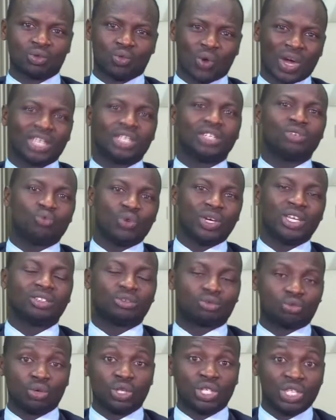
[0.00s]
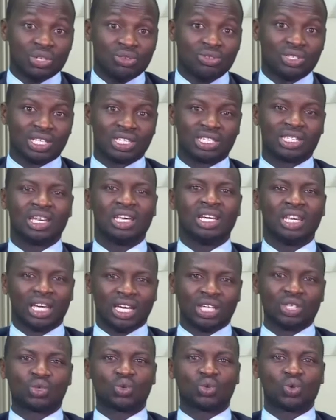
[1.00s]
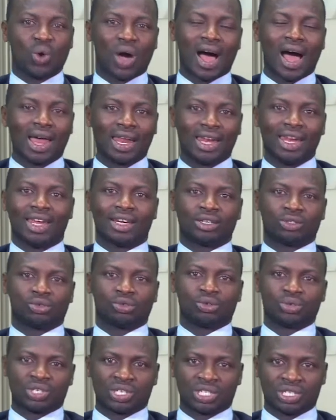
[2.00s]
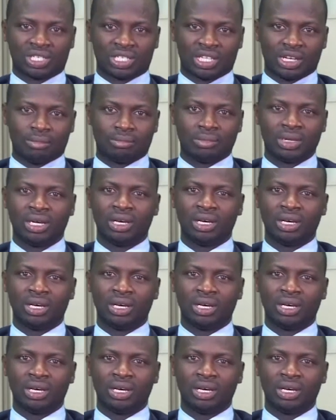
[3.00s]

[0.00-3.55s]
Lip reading: Why did we introduce it into our electoral system?